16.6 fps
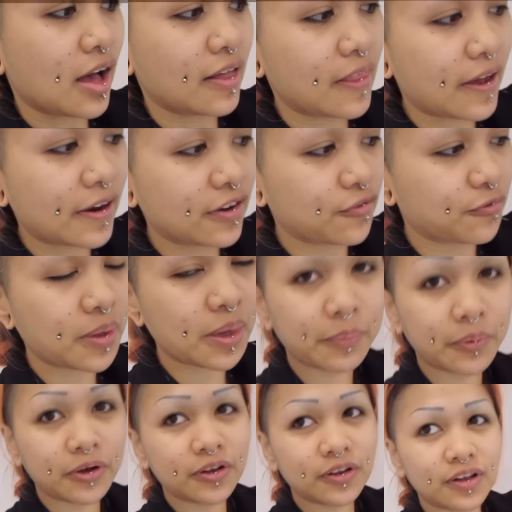lot of
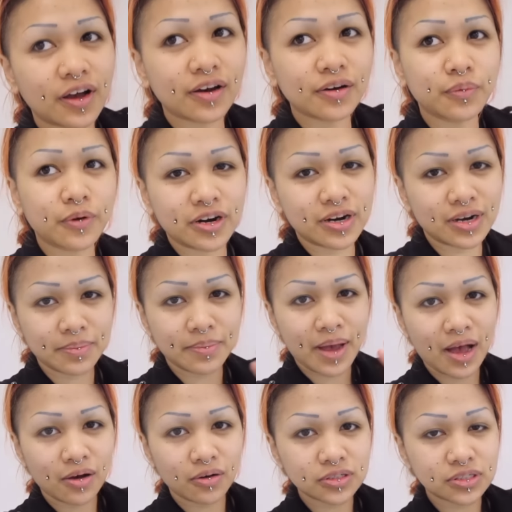people are worried
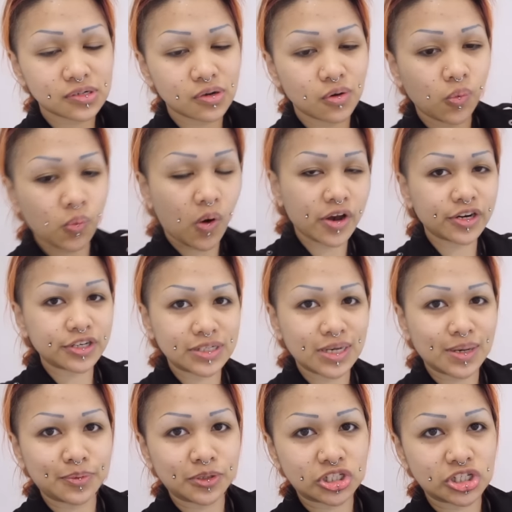about water
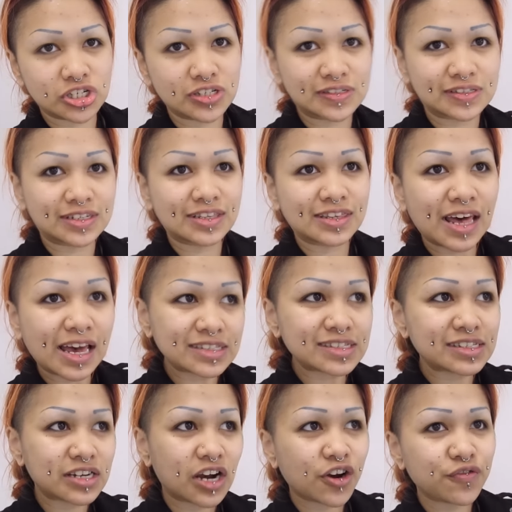temperatures, and
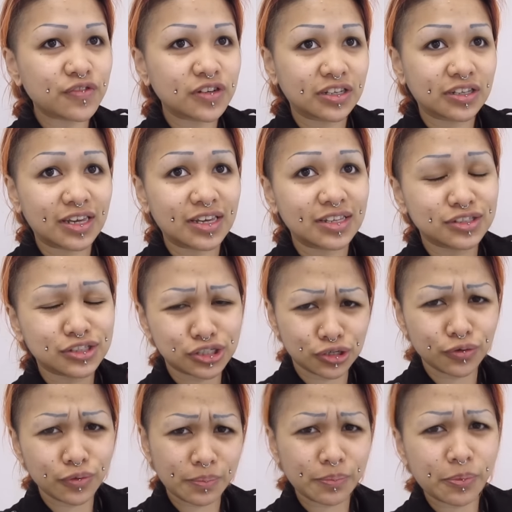that's not really
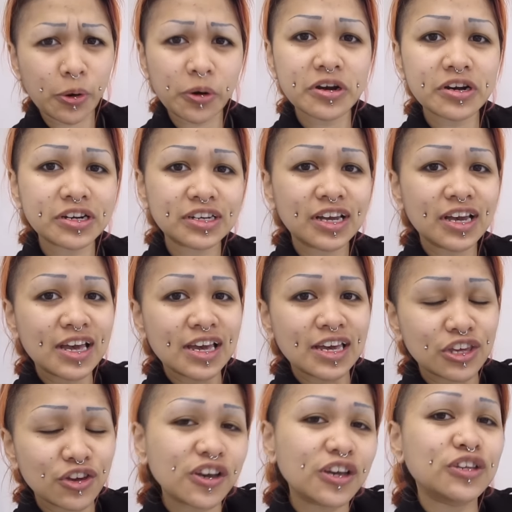too important.
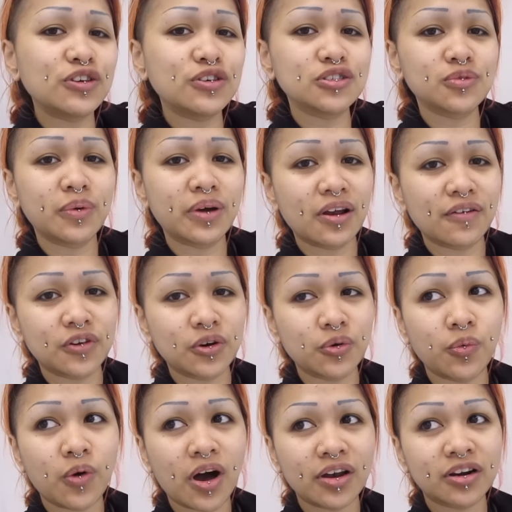You can use
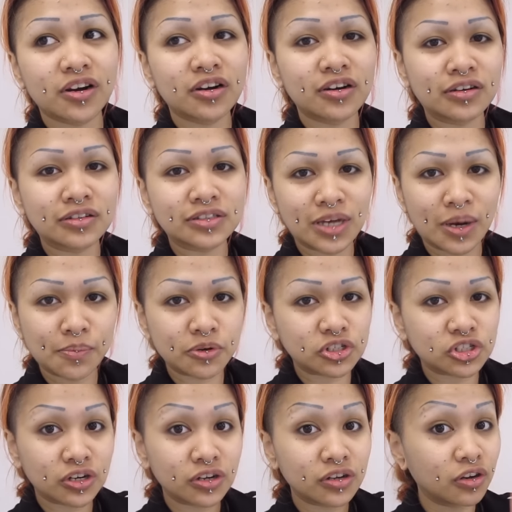whatever water
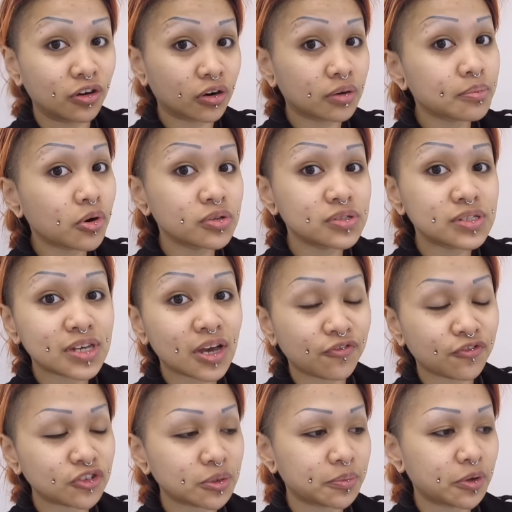temperature you're most
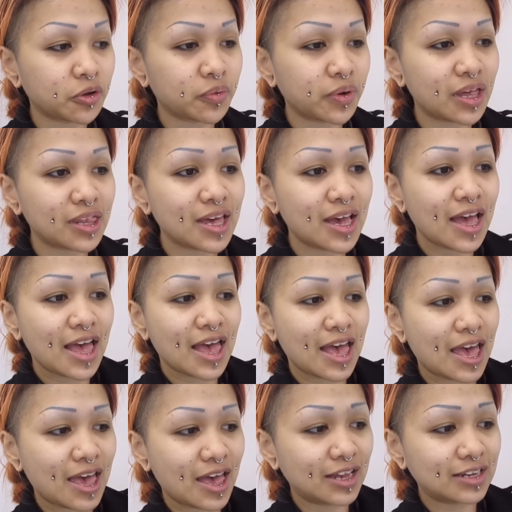comfortable with,
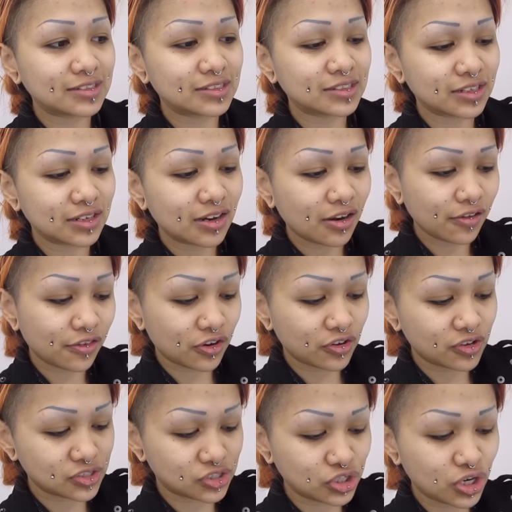and
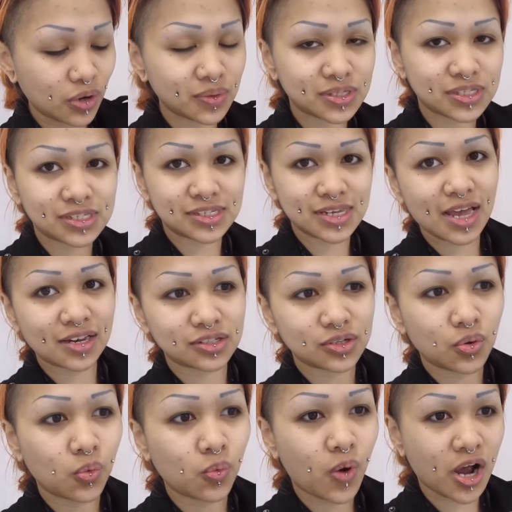there is no set
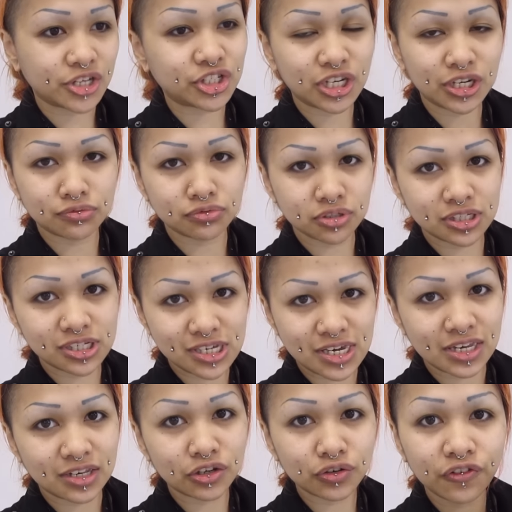washing
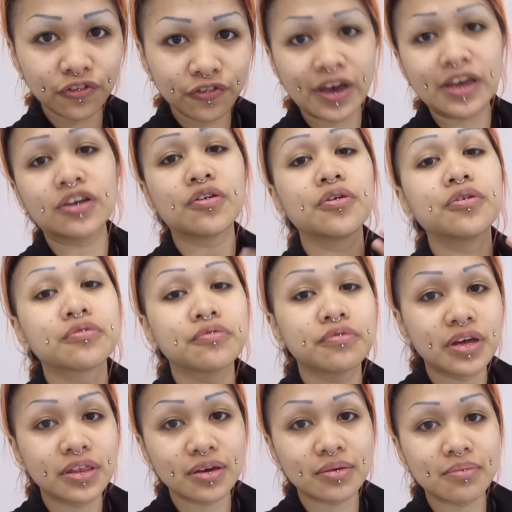routine. You'll find your own
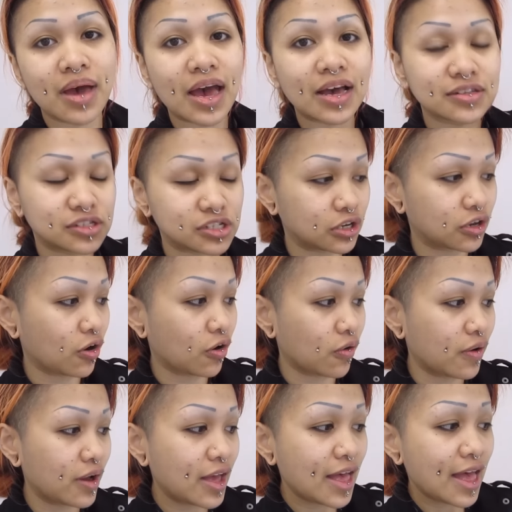rhythm as you
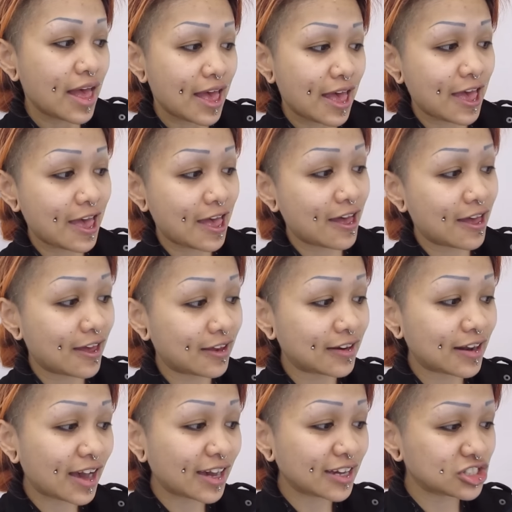go.
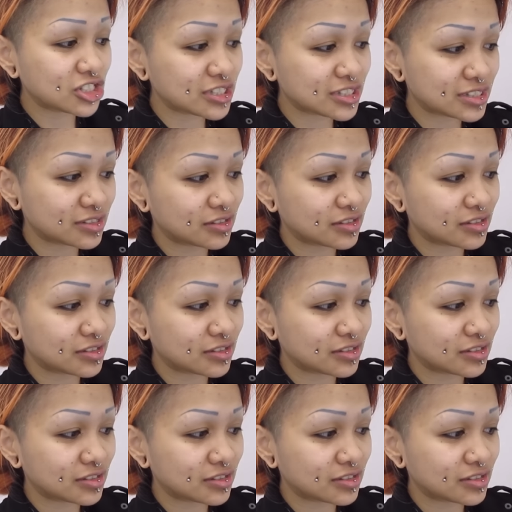And I just